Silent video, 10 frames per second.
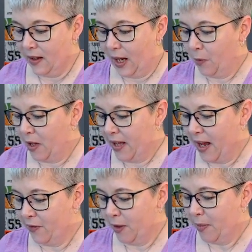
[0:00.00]
And while
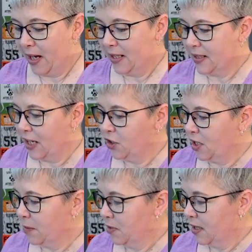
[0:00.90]
everybody's catching
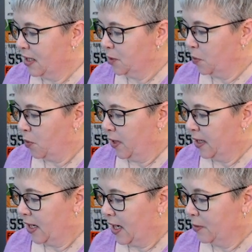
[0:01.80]
up to this
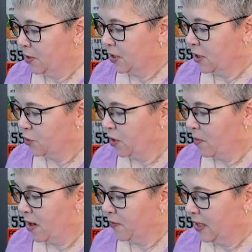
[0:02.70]
point, I'm just going to trim
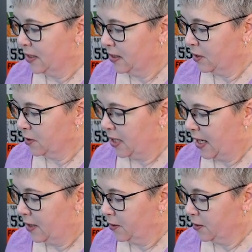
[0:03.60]
off these little
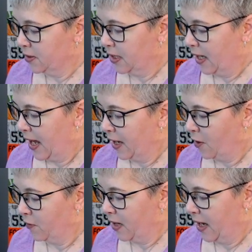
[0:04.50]
tails that hang
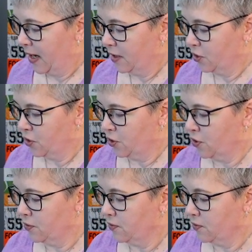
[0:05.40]
over the edge.